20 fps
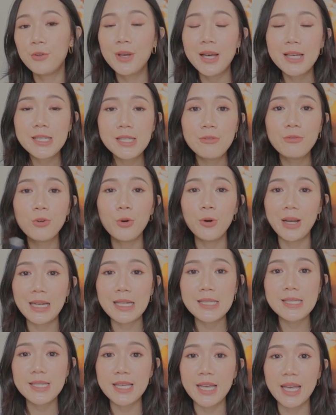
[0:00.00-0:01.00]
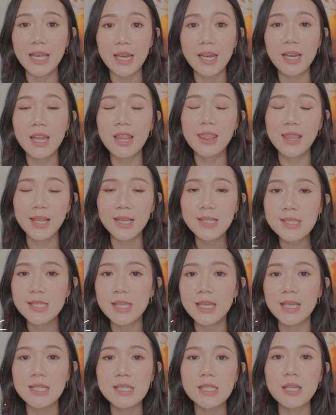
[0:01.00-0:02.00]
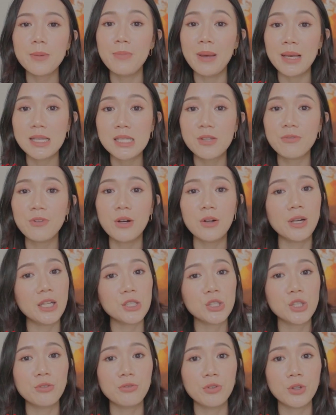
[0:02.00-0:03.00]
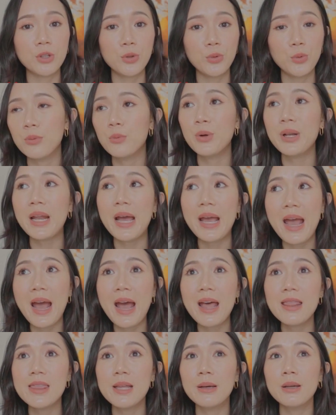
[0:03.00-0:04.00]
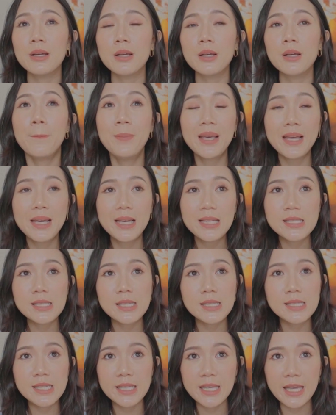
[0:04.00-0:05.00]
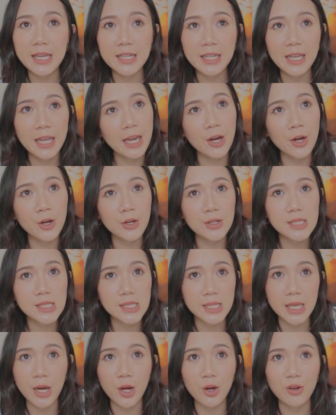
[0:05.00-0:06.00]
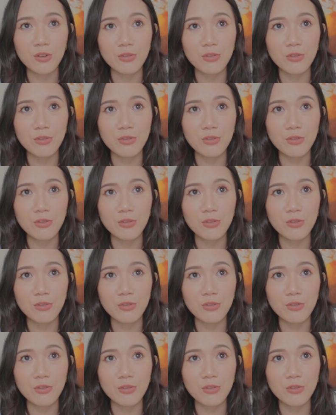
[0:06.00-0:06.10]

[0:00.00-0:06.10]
you guys have oily skin, this is the best foundation for you. When I had the biggest skincare scare